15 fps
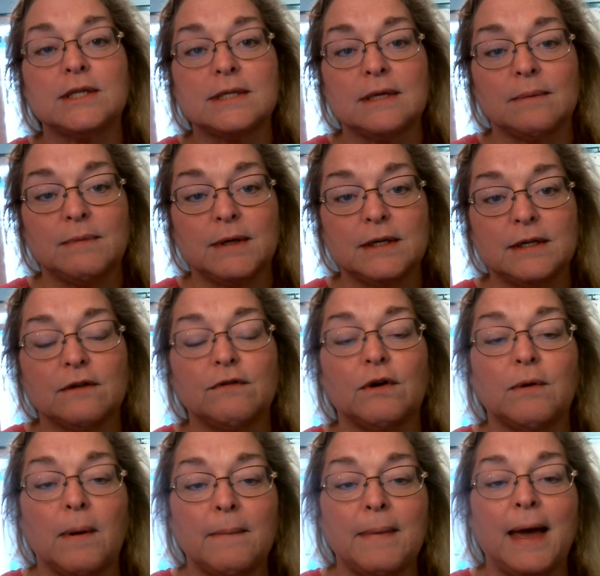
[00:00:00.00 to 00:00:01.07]
something
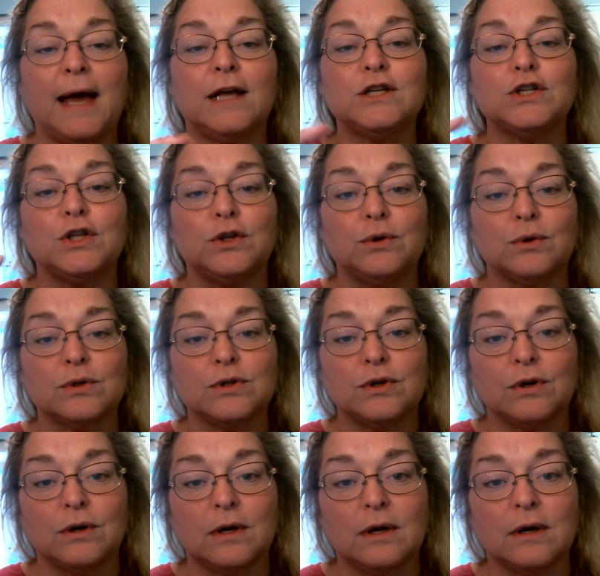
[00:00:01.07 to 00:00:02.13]
different. Imagine the
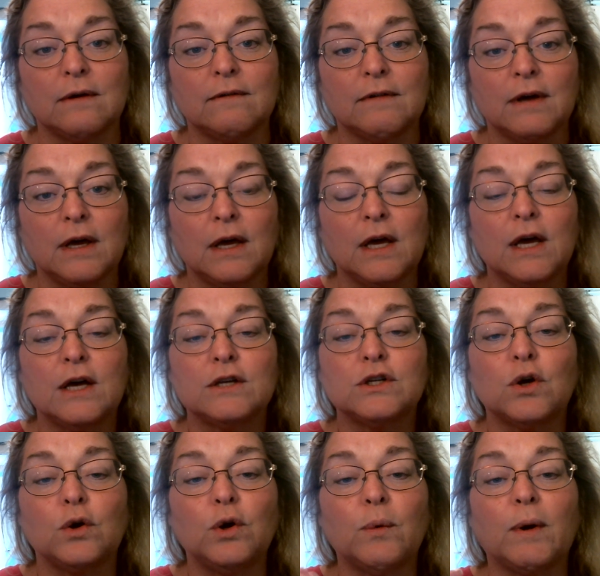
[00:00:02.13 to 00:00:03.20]
alternative.
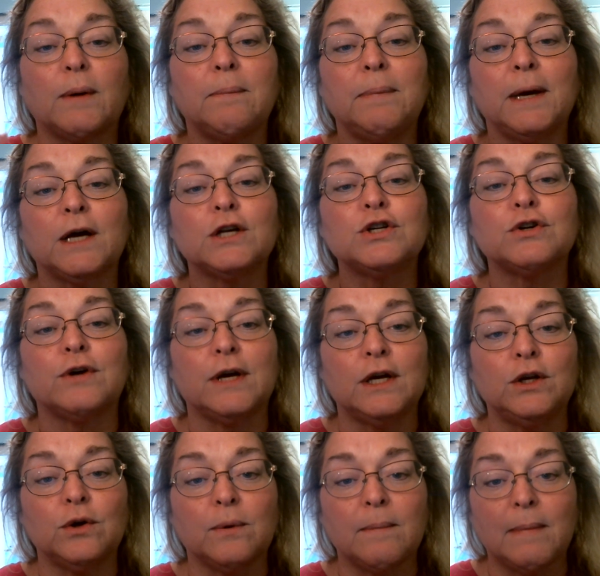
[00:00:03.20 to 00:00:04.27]
So you want to picture
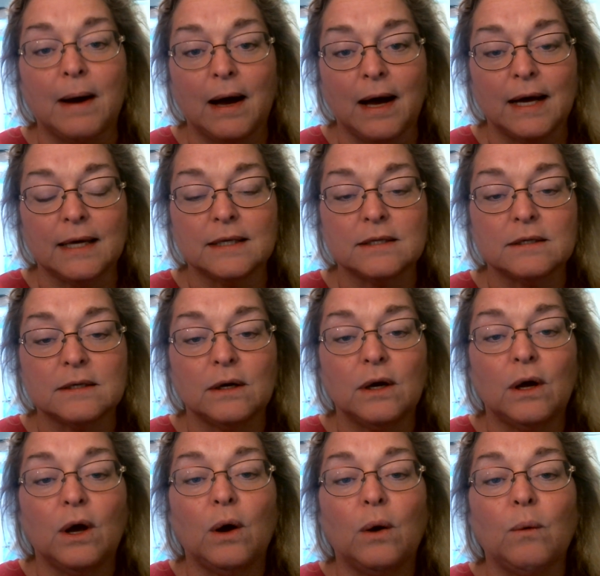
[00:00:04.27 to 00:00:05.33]
in your mind
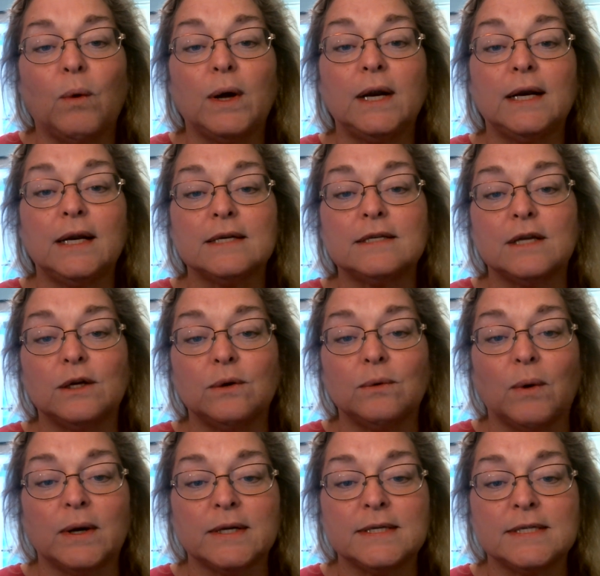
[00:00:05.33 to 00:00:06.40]
what it is that you
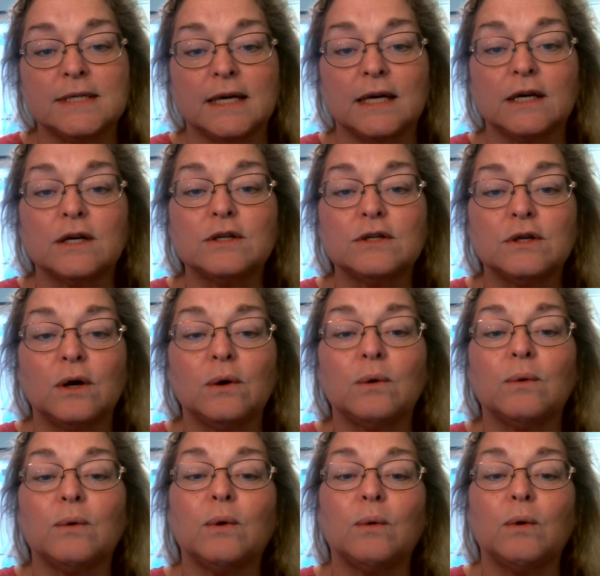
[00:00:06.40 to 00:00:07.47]
want to see.
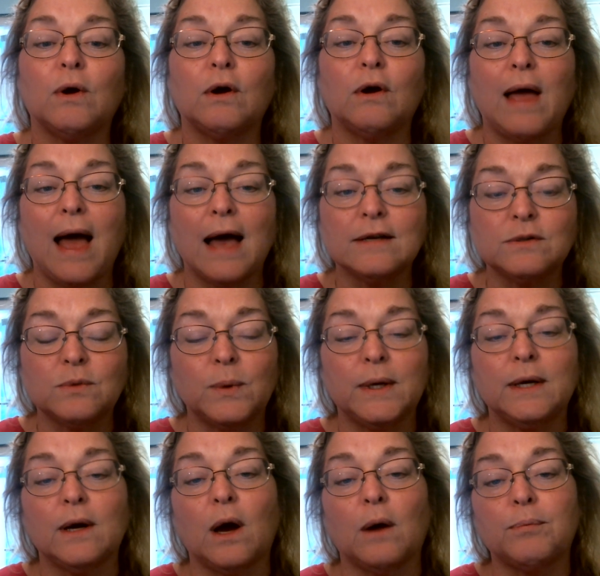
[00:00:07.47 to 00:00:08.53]
So as
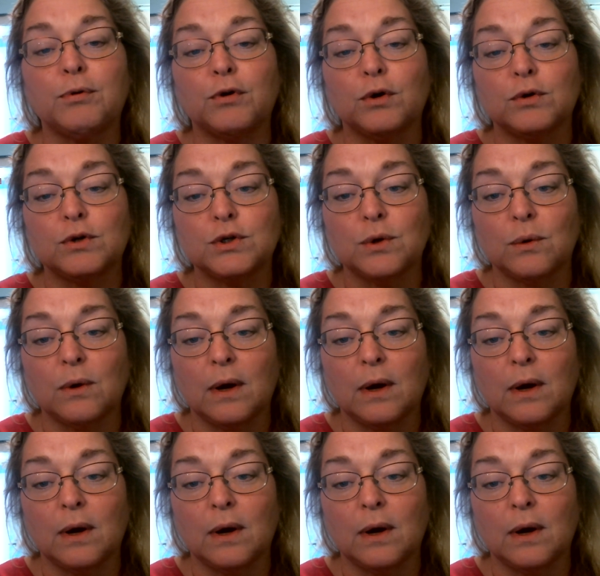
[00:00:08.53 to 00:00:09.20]
we approach